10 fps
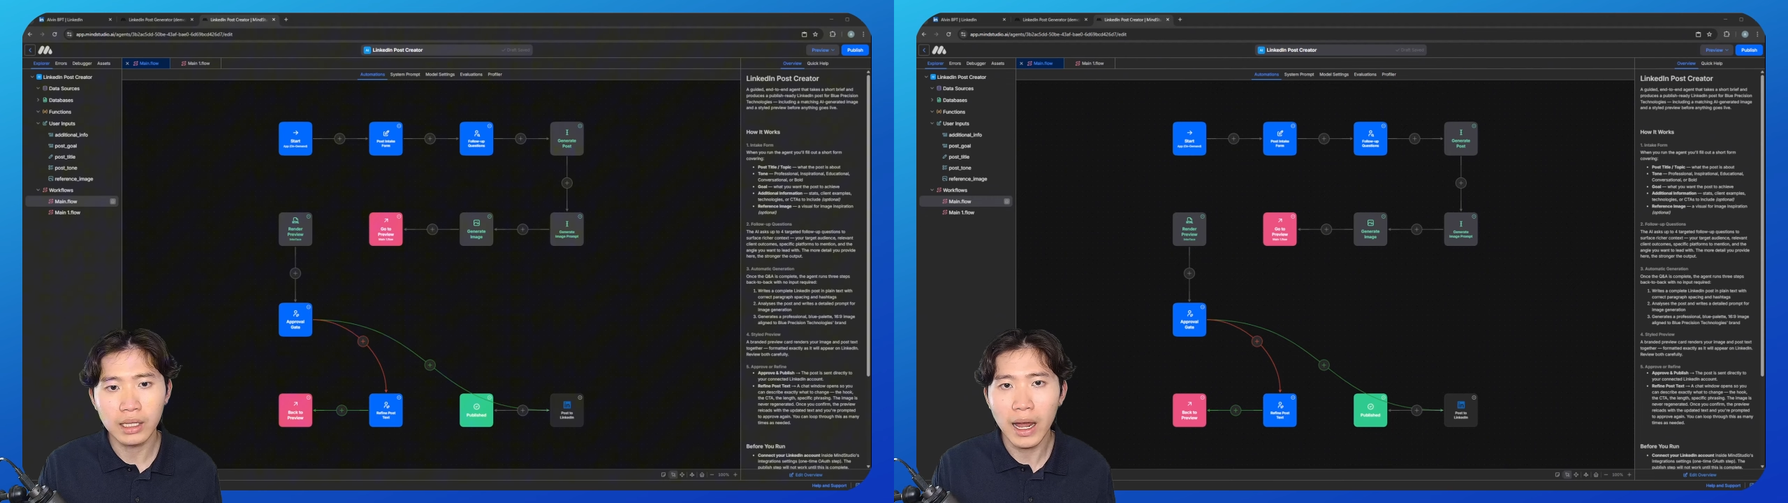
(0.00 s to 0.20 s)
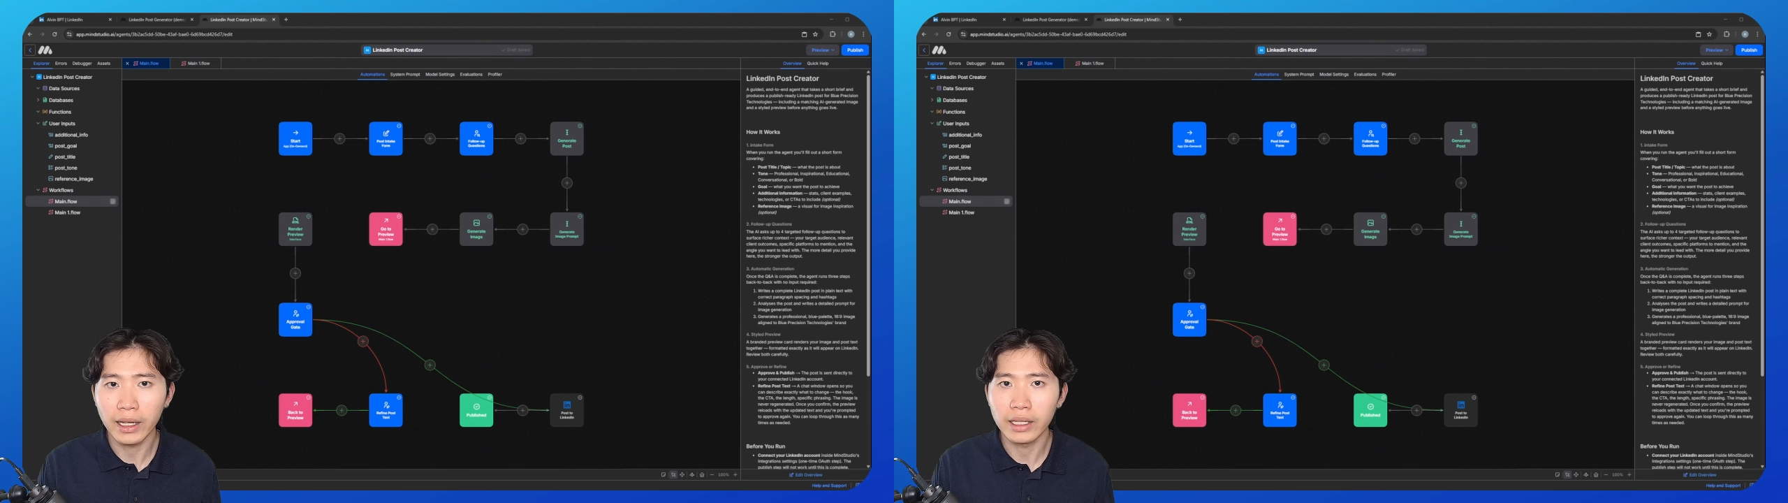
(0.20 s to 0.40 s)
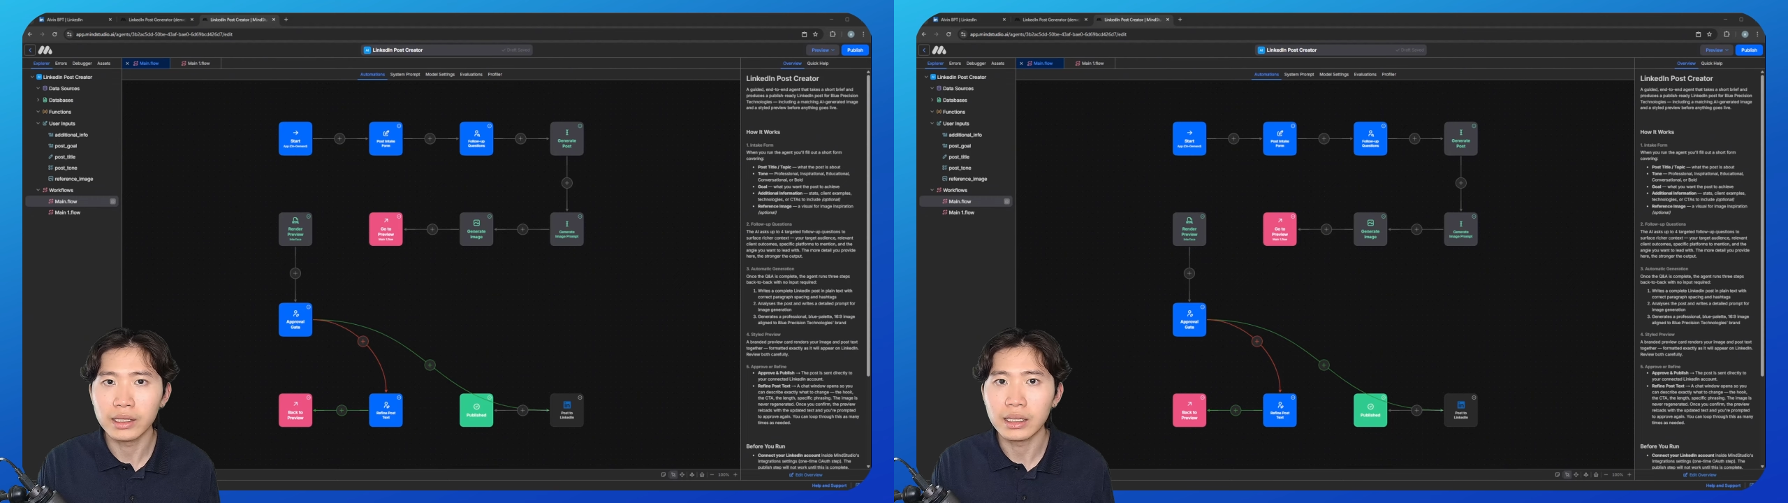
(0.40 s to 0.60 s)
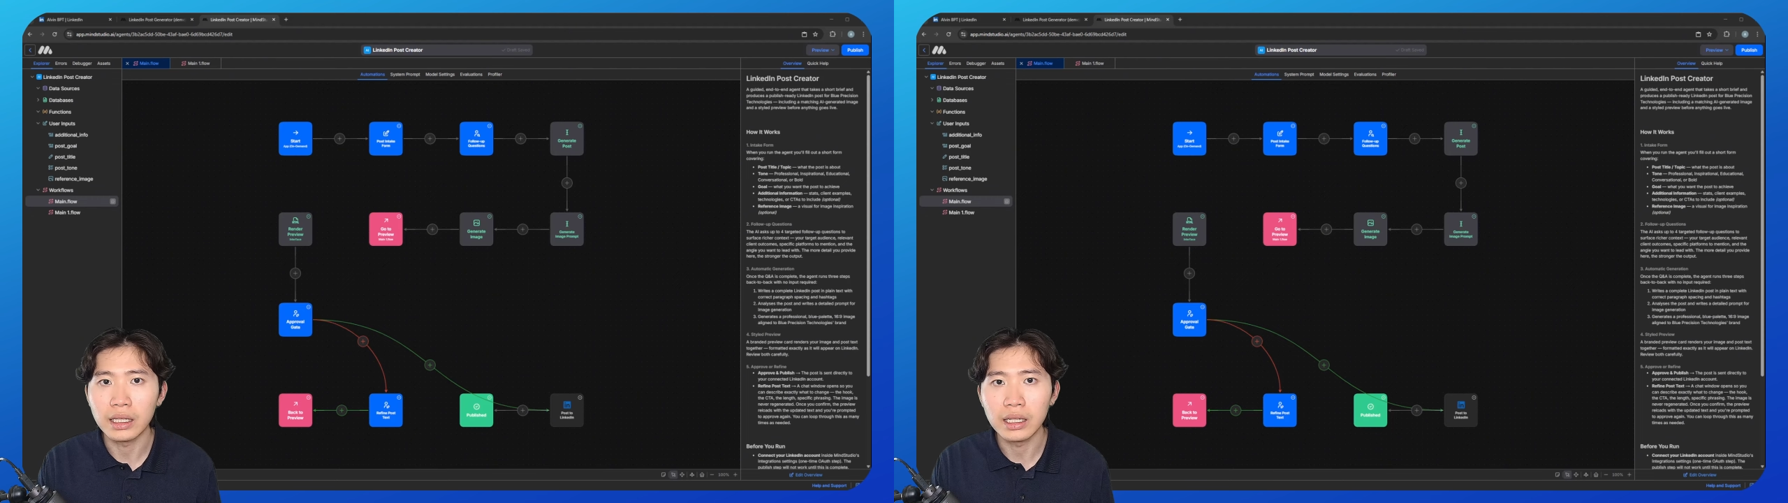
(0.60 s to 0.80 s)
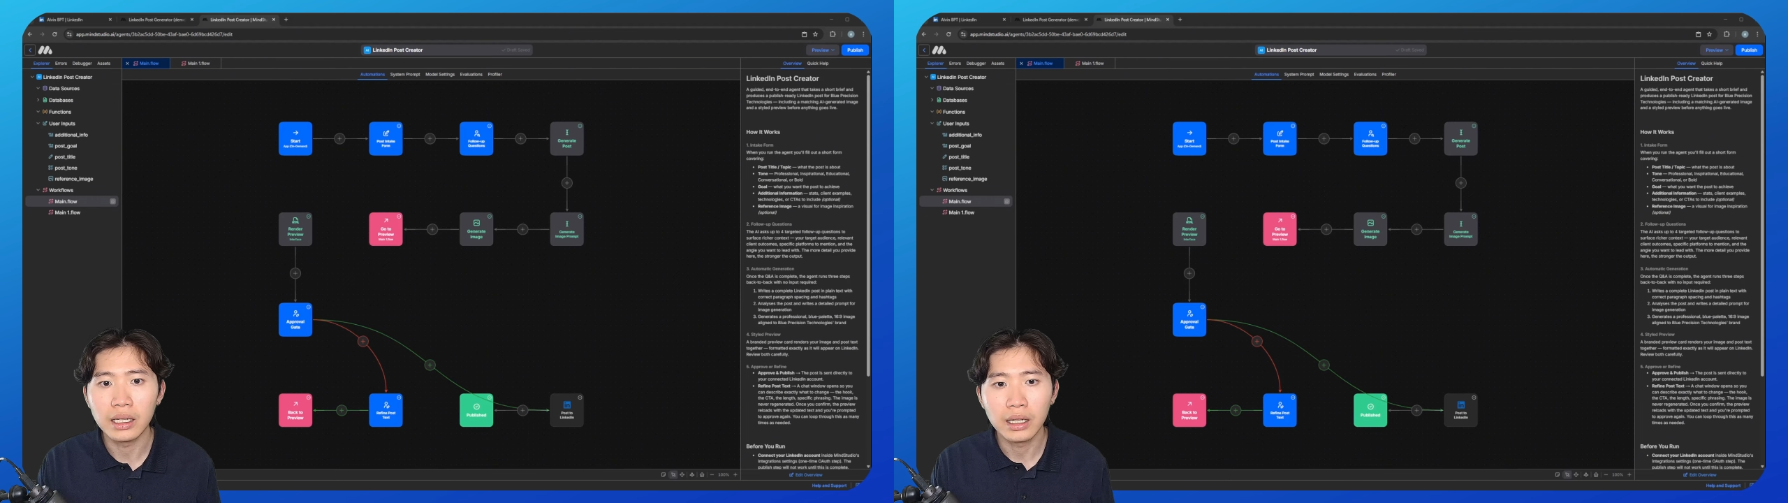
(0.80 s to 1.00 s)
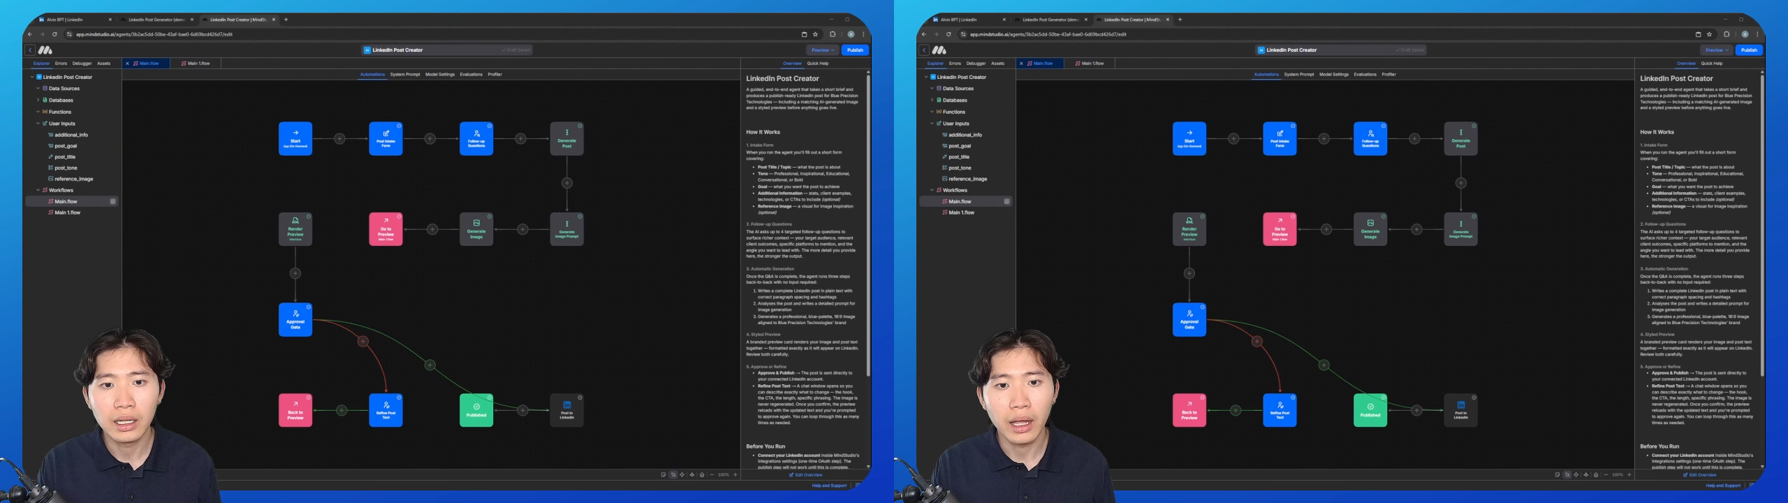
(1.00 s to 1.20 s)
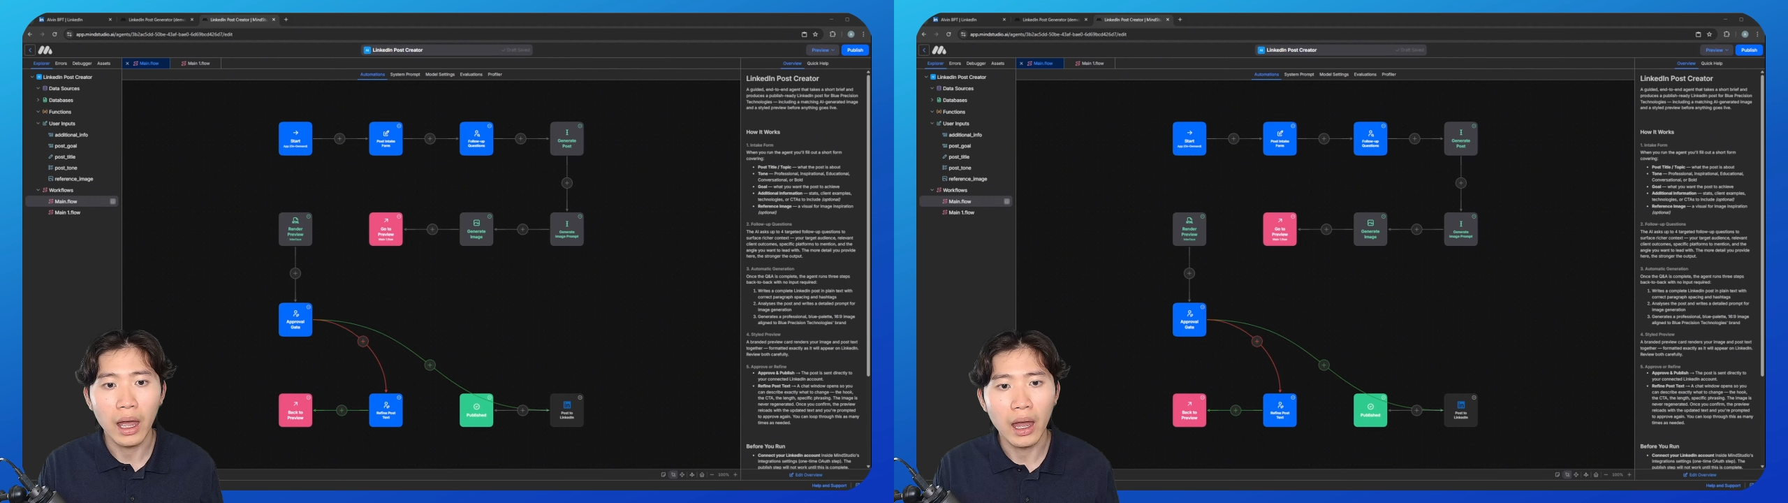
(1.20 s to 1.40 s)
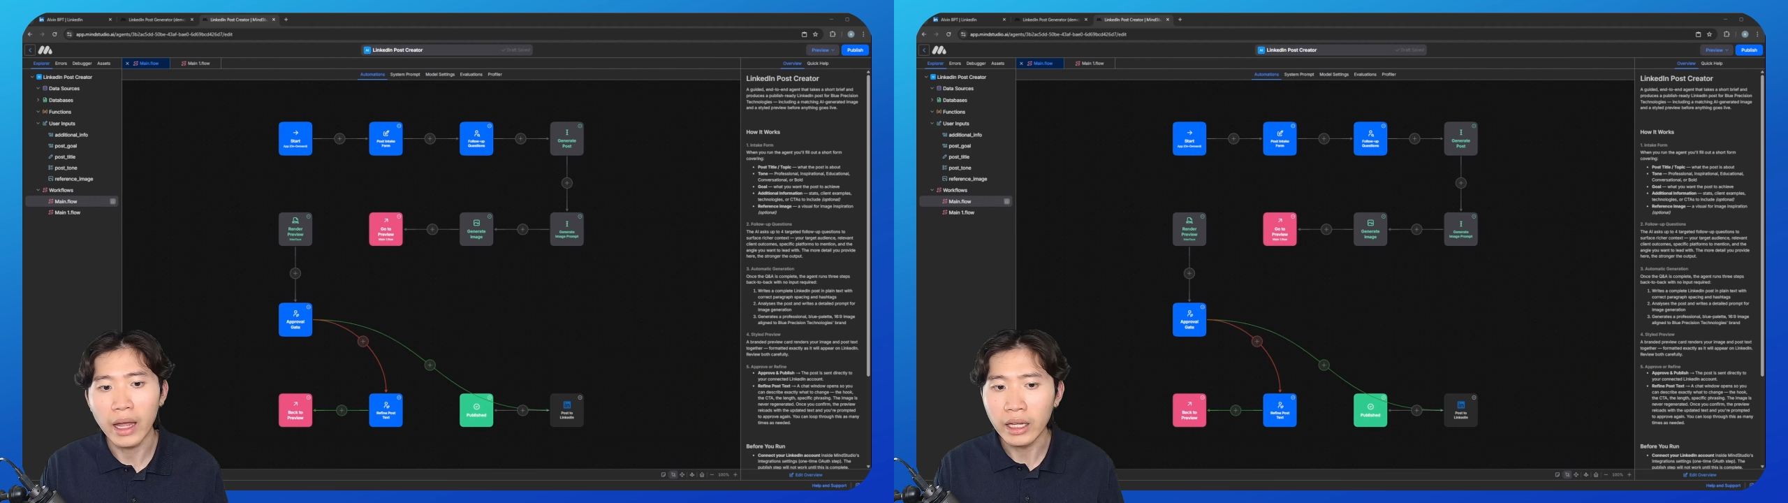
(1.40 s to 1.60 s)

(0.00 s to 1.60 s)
I can see an